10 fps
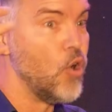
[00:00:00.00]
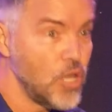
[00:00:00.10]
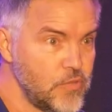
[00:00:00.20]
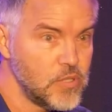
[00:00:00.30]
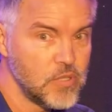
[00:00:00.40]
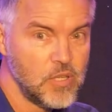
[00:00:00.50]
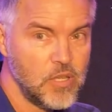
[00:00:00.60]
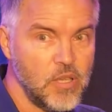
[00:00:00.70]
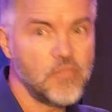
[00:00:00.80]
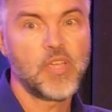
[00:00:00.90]
involved,
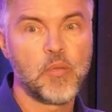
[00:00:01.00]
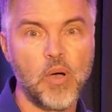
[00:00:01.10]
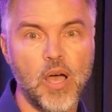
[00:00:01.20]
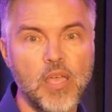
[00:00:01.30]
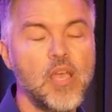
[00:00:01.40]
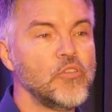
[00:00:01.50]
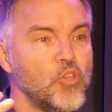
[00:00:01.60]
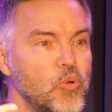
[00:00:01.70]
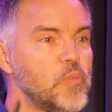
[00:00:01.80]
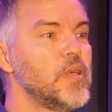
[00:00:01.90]
and thereby
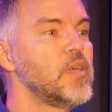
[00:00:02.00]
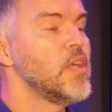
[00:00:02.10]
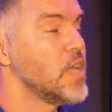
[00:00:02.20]
you will be